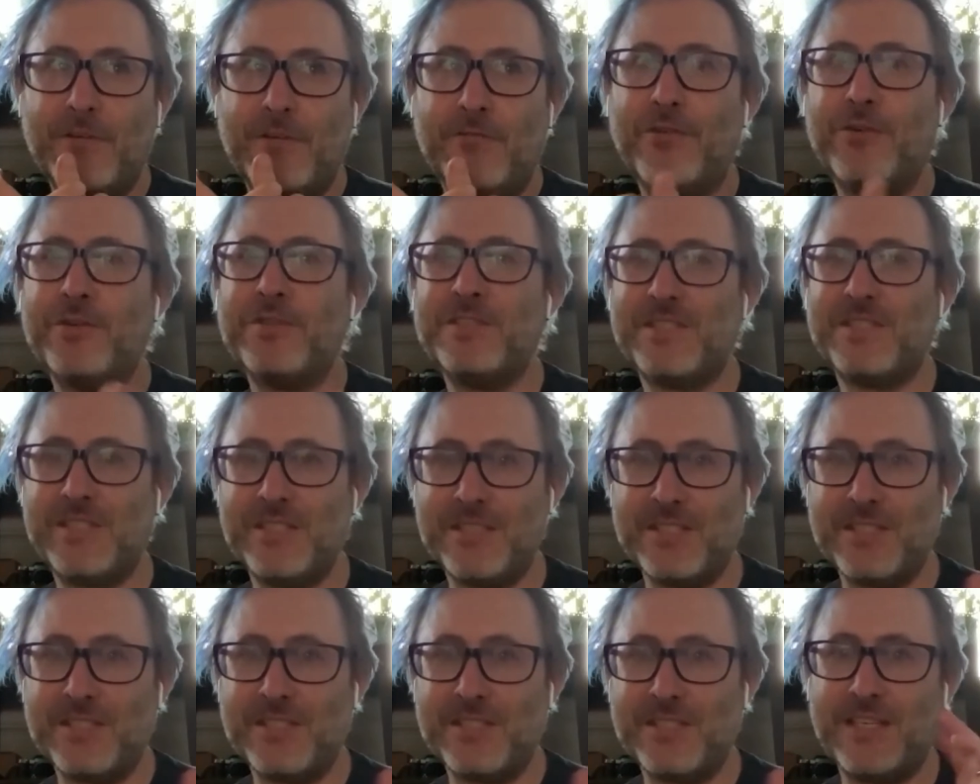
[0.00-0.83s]

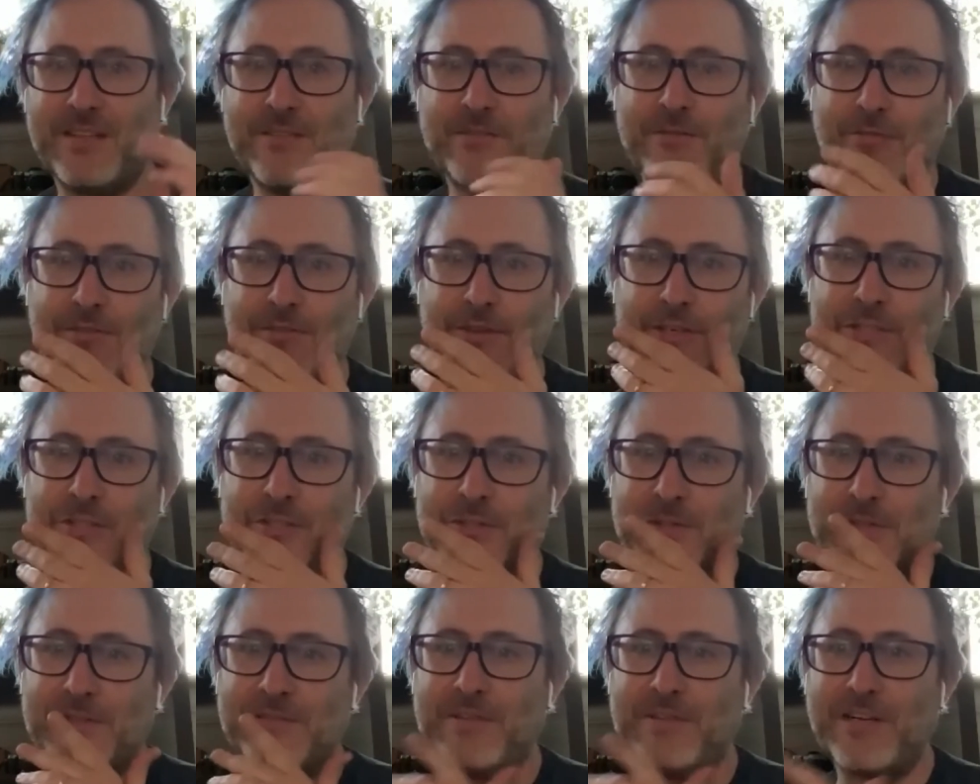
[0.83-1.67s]
affordances that
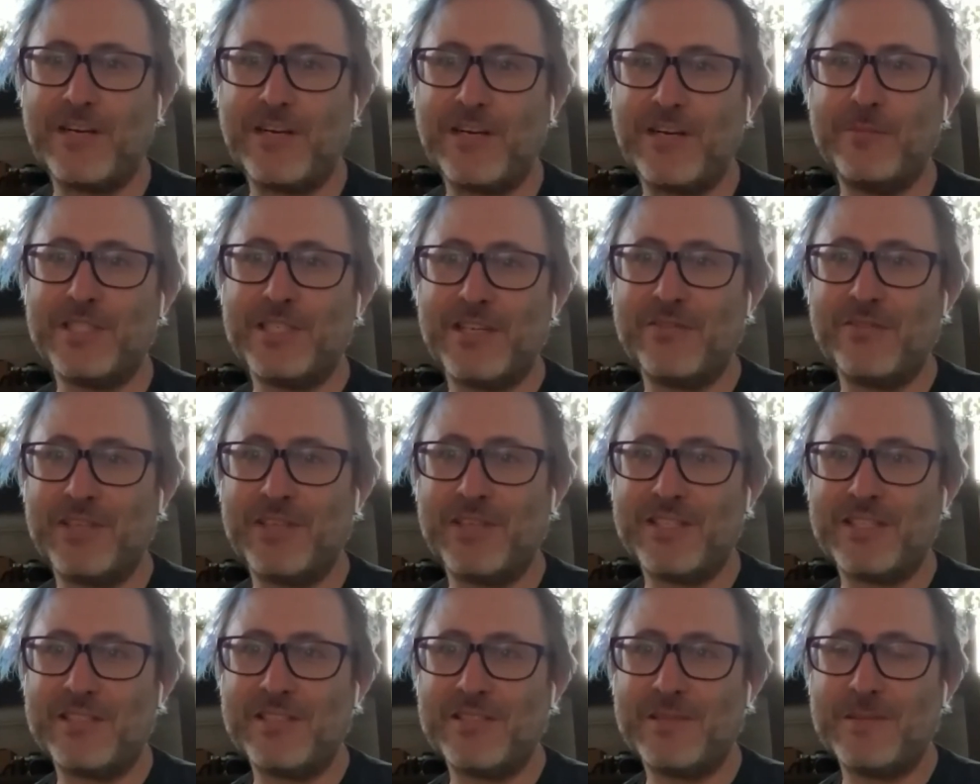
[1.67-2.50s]
virtual environments give
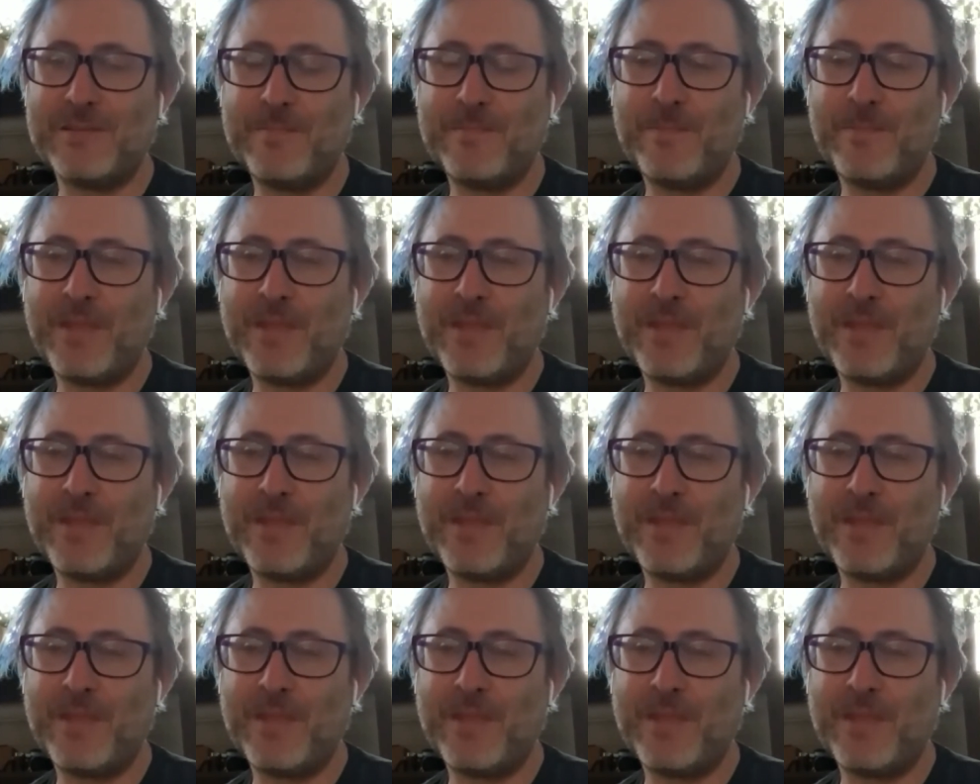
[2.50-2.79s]
us.